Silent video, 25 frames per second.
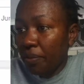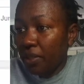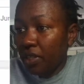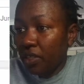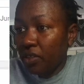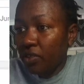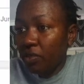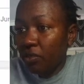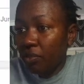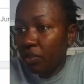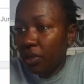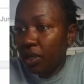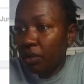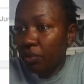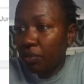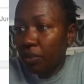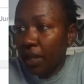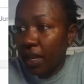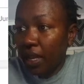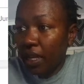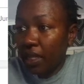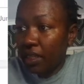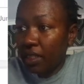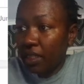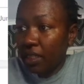so I've been
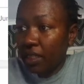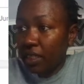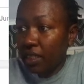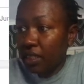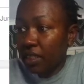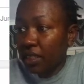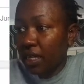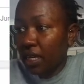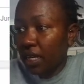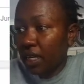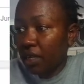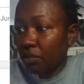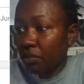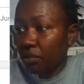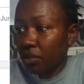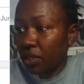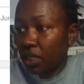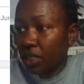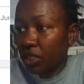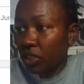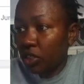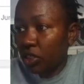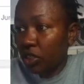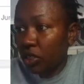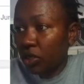paid 3 times
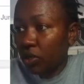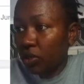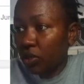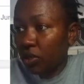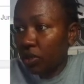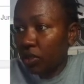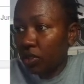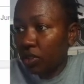in June,